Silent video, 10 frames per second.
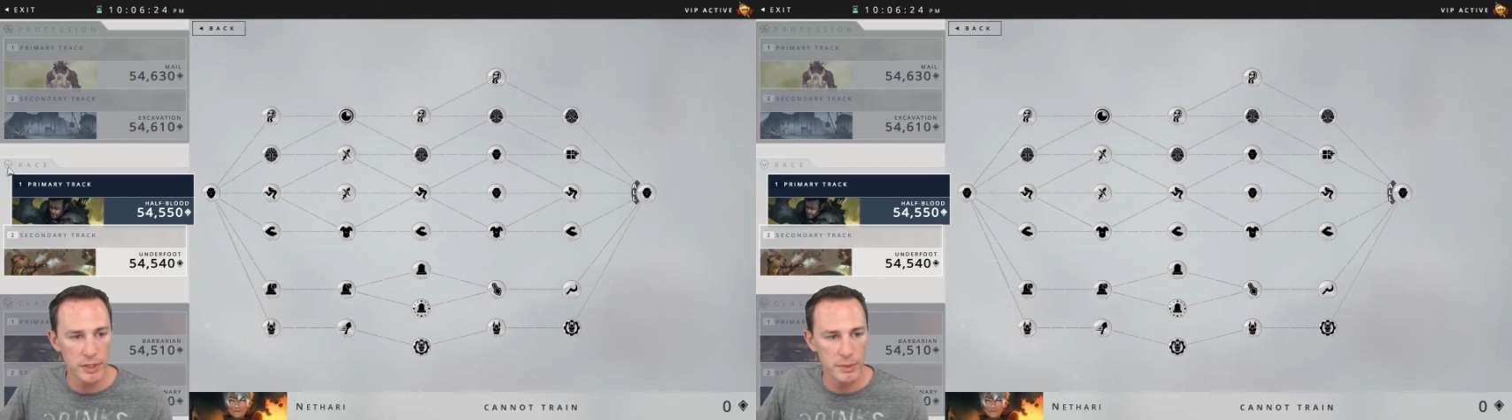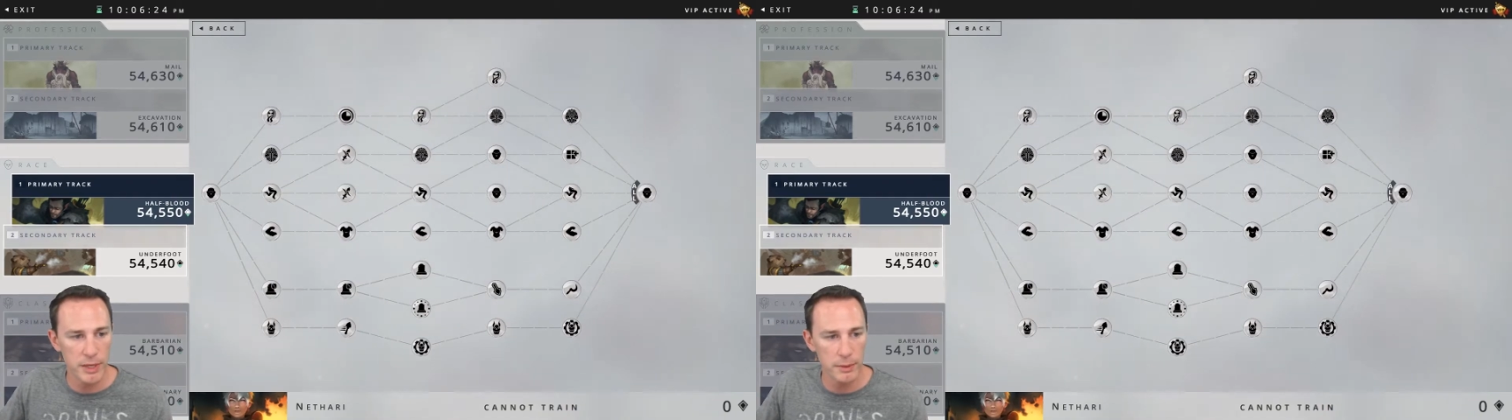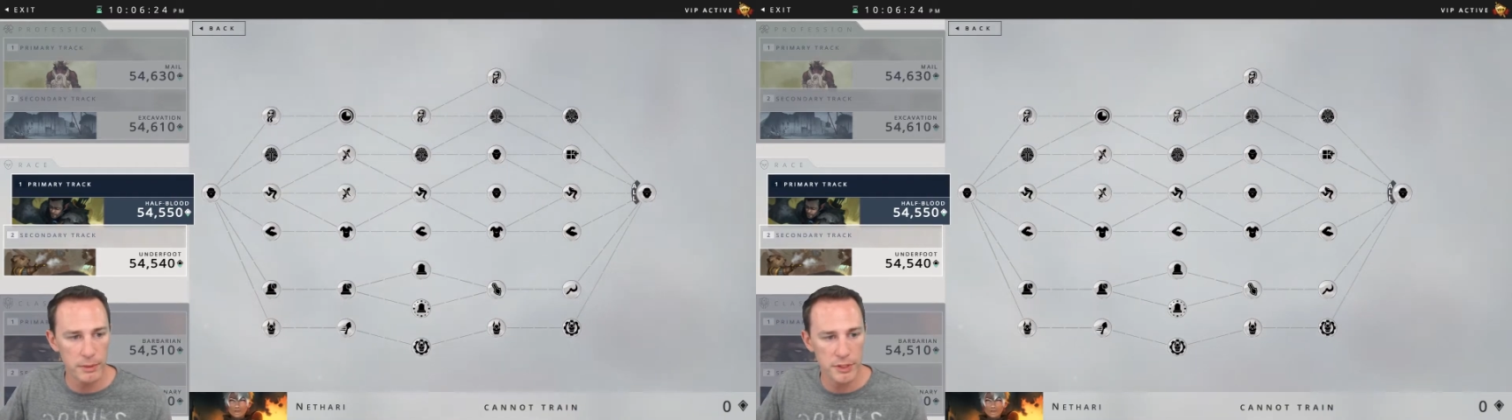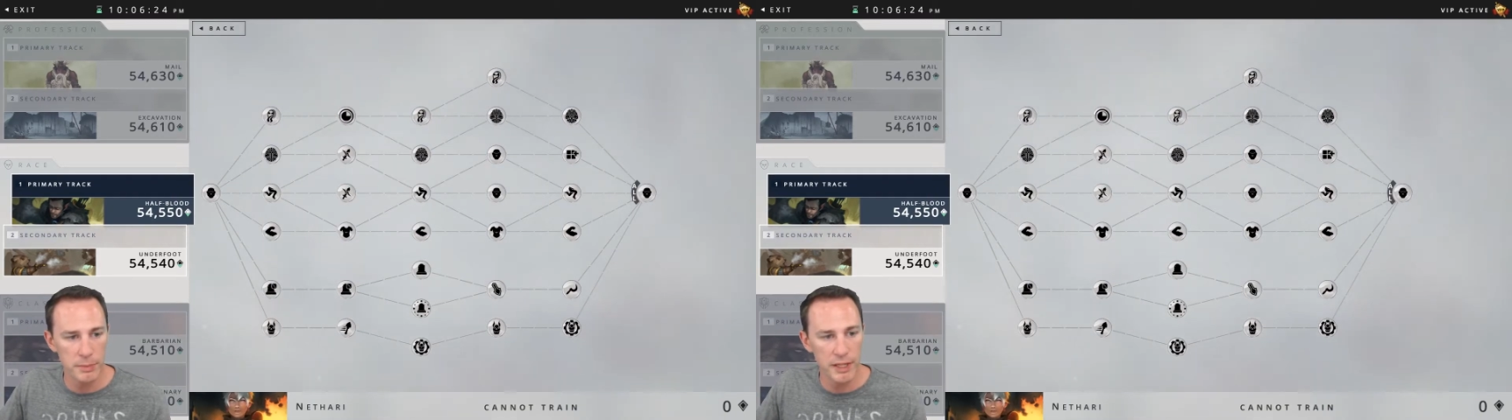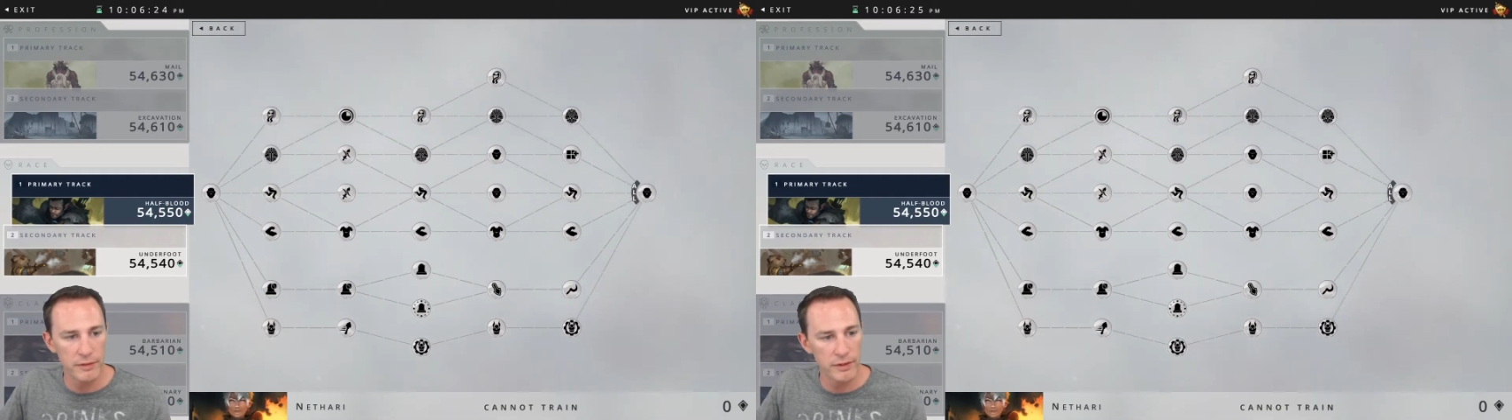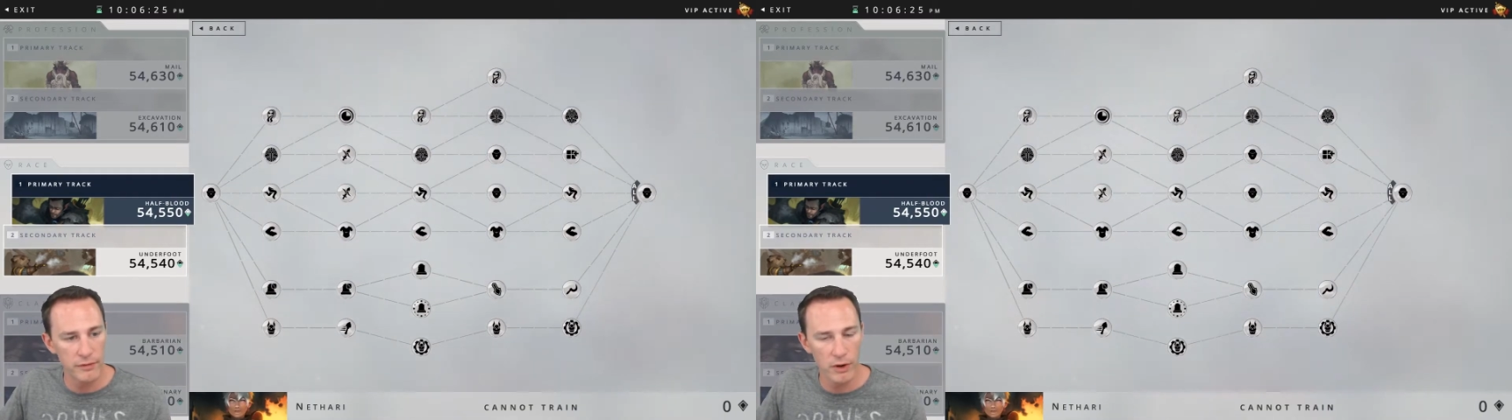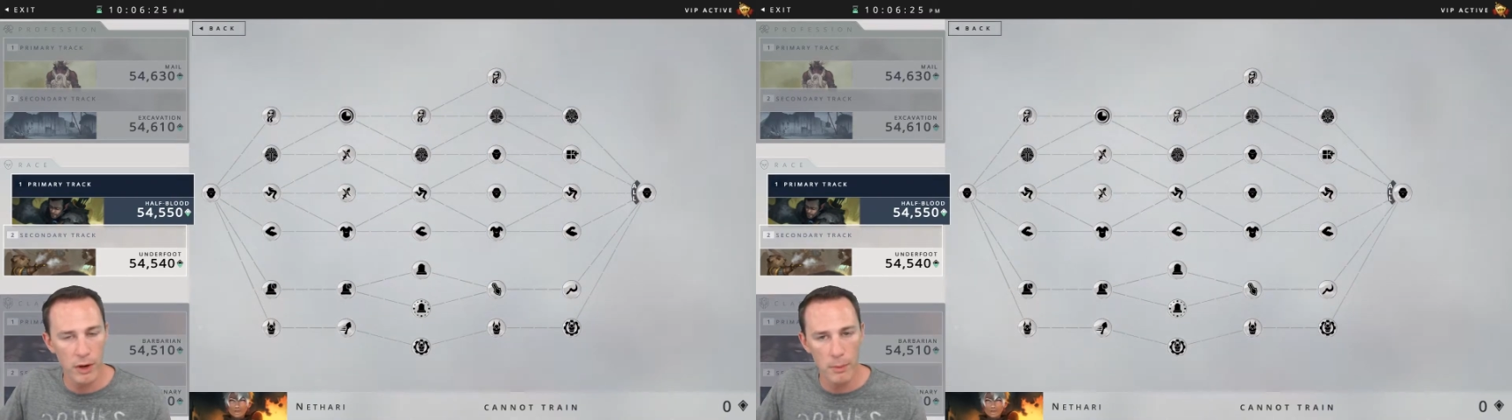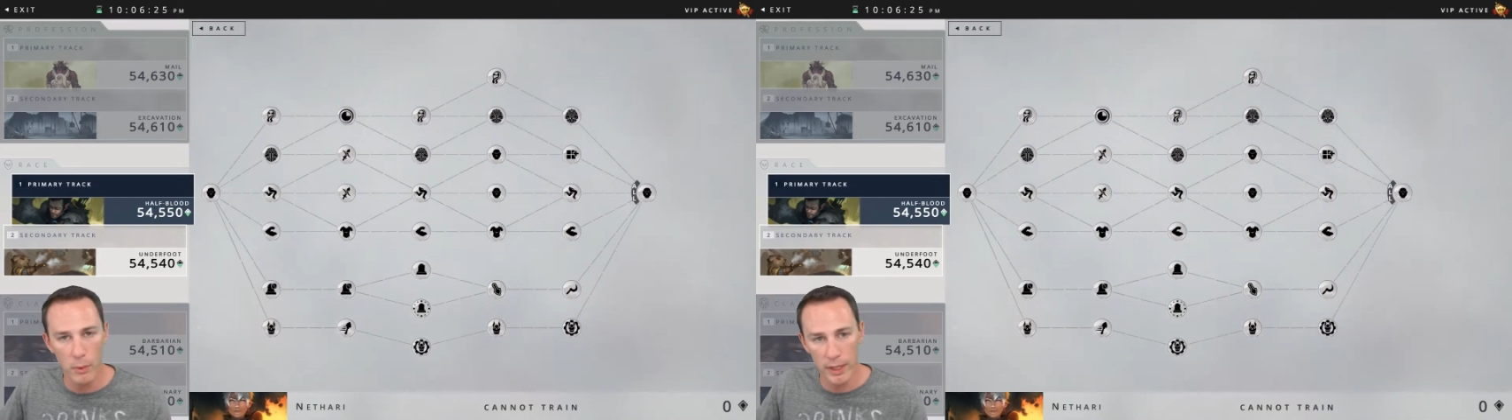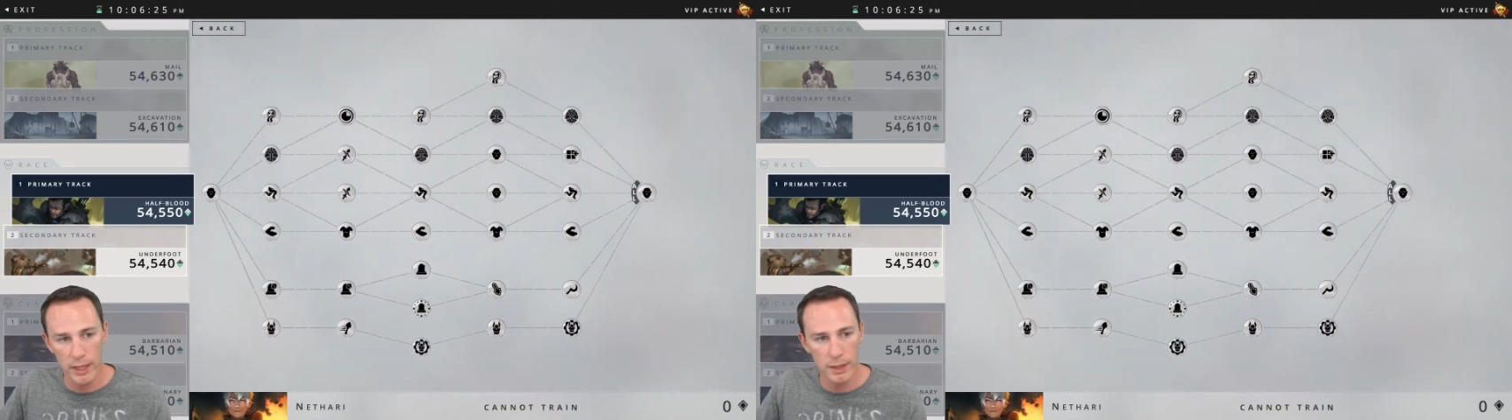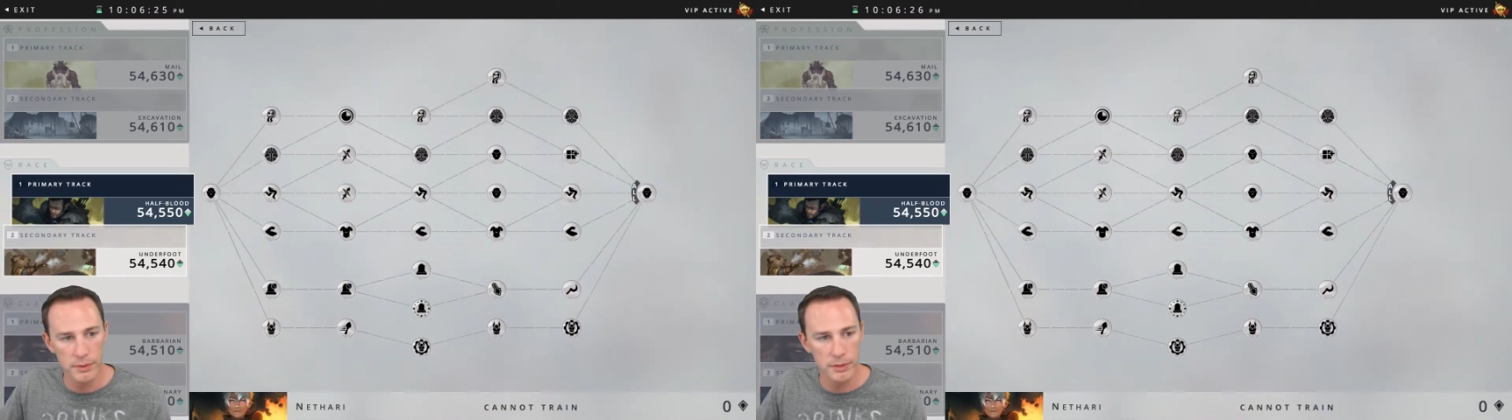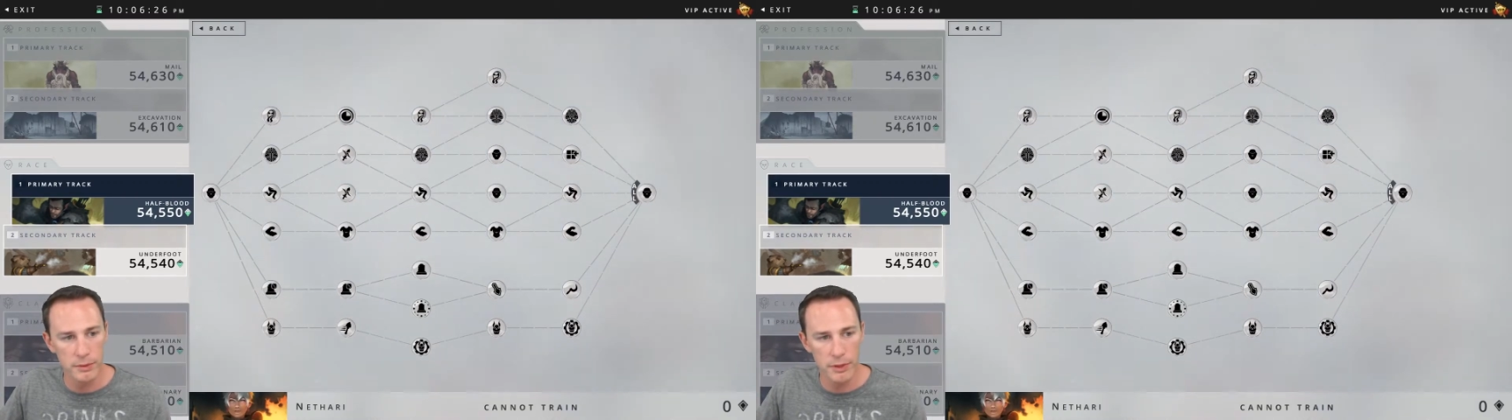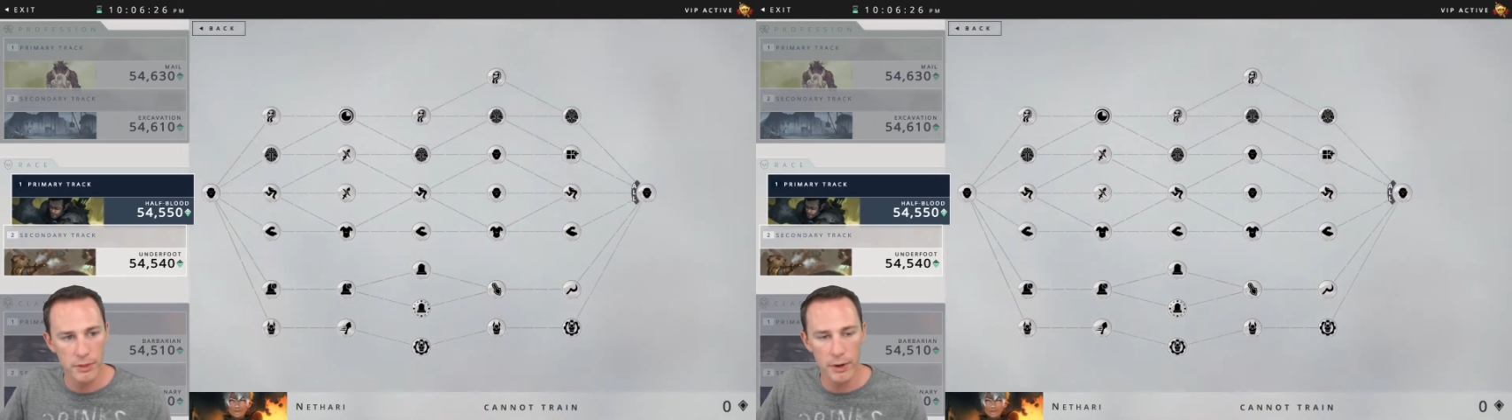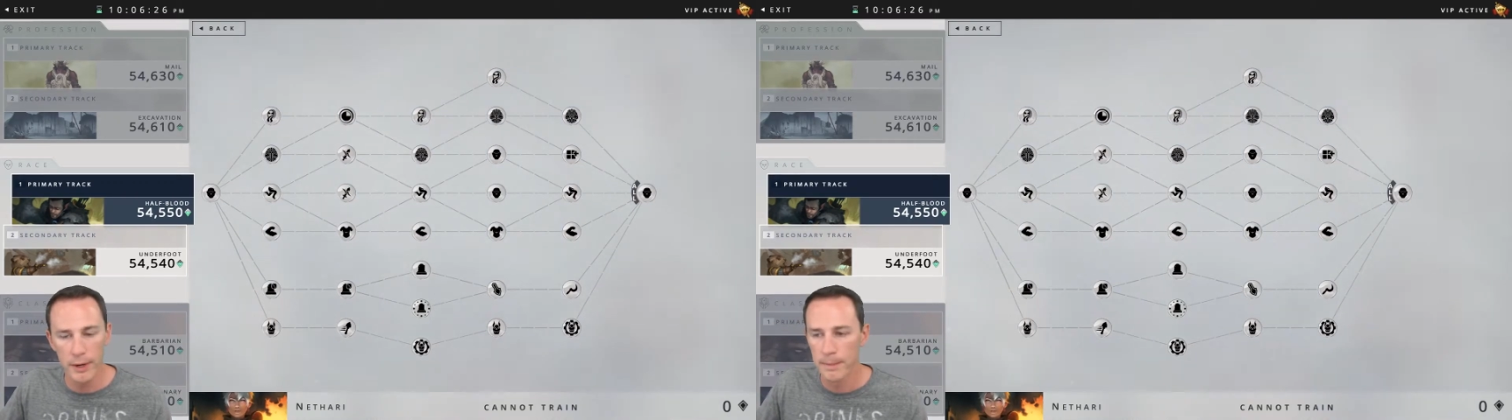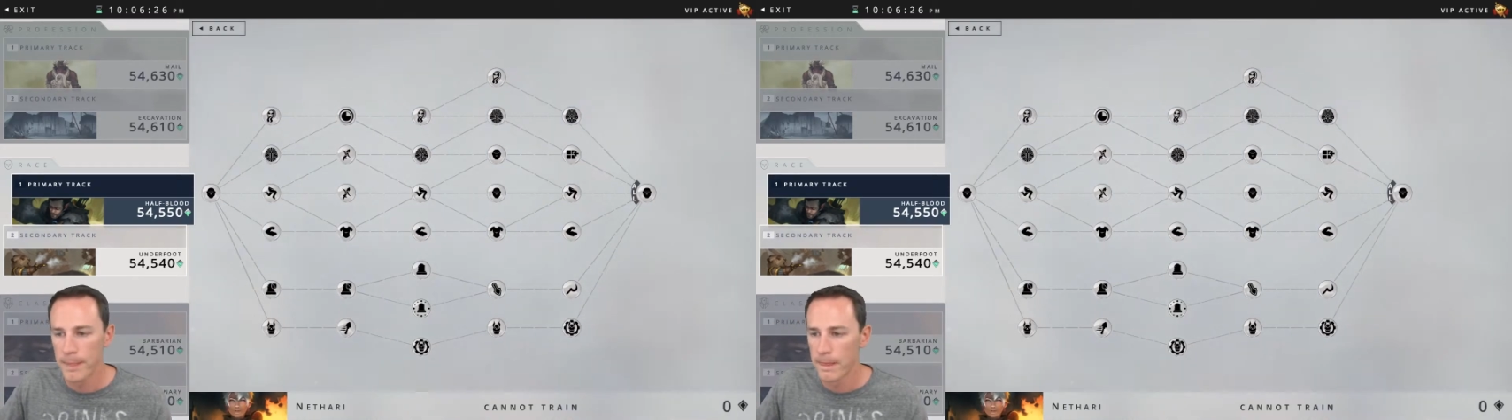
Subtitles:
to be able to benefit from when it comes to Nethari.